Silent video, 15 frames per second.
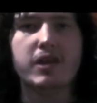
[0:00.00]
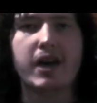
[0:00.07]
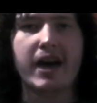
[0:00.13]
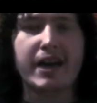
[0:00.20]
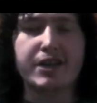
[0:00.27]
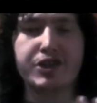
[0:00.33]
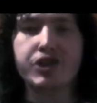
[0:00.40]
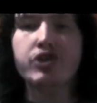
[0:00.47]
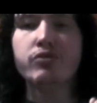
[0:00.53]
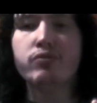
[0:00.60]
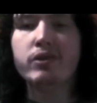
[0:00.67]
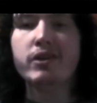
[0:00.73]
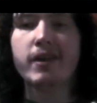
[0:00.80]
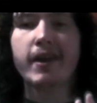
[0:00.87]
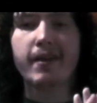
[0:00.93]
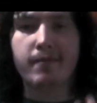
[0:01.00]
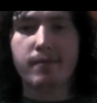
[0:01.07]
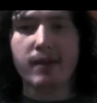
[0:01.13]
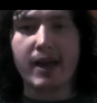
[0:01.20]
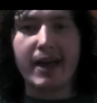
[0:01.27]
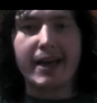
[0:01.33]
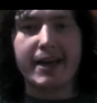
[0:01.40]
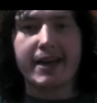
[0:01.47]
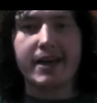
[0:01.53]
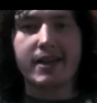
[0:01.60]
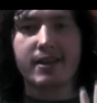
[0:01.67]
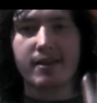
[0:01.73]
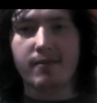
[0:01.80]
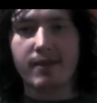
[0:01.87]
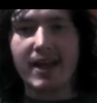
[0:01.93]
I do really like
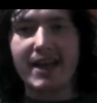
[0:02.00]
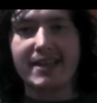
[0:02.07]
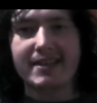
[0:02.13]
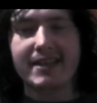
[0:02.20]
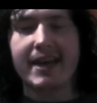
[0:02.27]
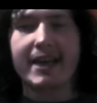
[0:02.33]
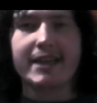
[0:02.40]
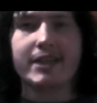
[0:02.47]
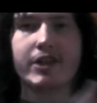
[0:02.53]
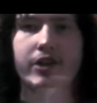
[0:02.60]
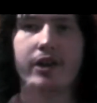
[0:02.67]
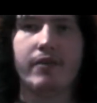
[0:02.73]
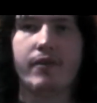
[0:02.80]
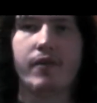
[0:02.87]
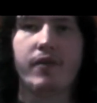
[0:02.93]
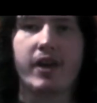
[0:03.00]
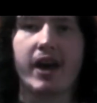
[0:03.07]
the last act and everything.